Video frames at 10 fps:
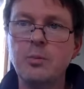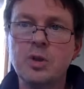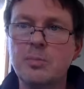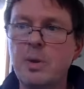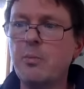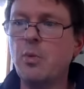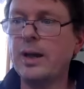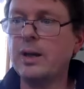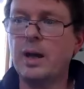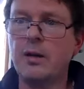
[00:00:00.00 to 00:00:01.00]
which is a bit more
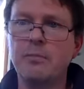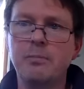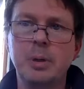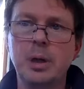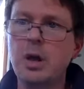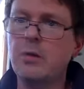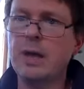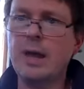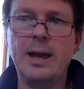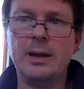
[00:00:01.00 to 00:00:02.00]
like a kind of
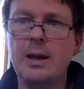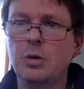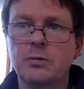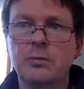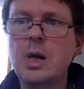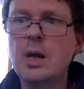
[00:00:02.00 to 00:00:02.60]
blurry handheld